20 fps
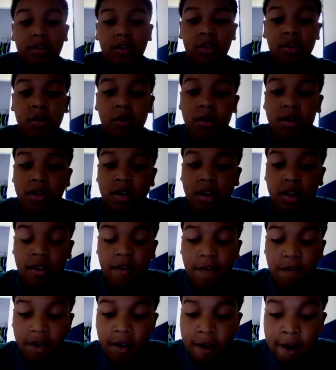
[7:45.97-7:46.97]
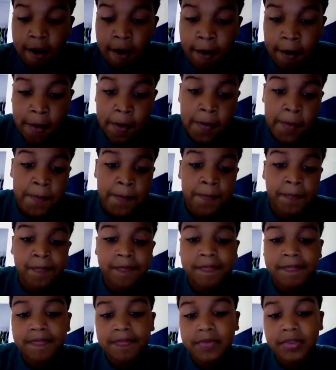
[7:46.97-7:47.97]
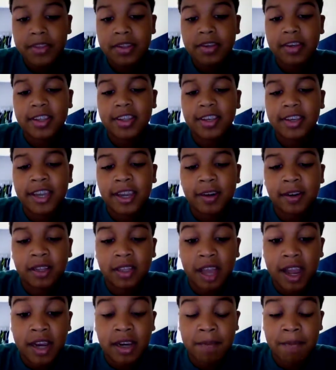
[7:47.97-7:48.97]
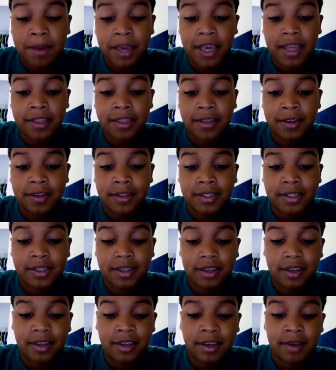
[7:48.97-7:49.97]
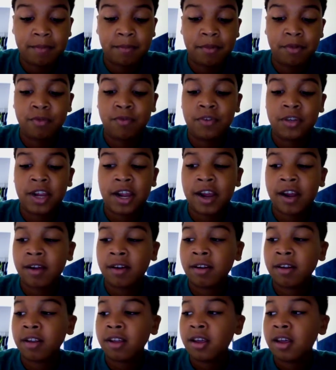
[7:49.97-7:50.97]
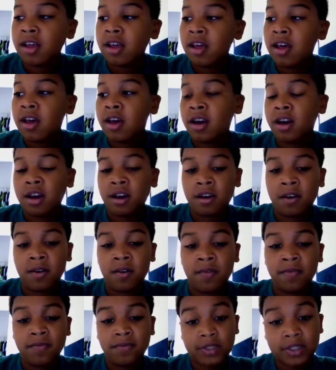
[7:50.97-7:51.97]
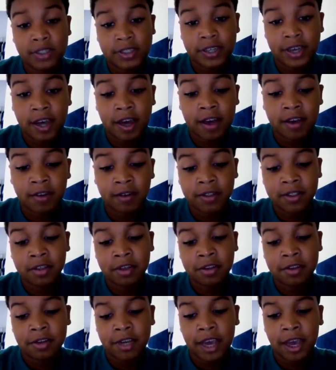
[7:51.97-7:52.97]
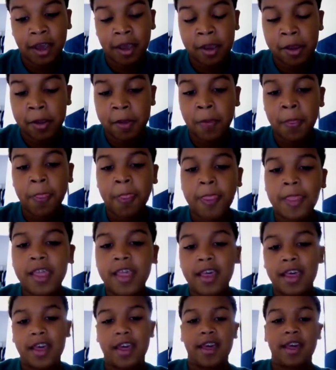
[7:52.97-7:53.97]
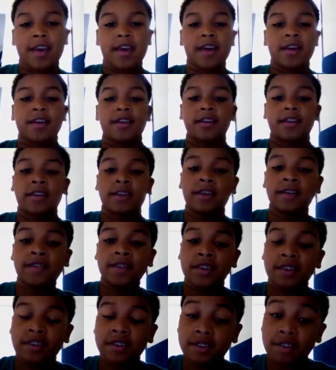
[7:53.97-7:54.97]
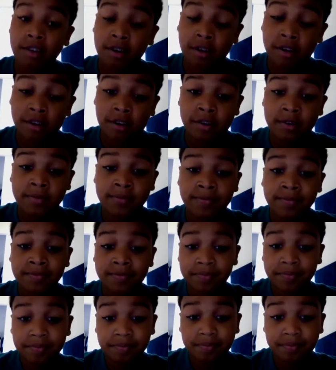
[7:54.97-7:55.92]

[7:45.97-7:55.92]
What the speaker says: going to the Carolina Panthers and moving out of Chicago, another guy, and giving Cam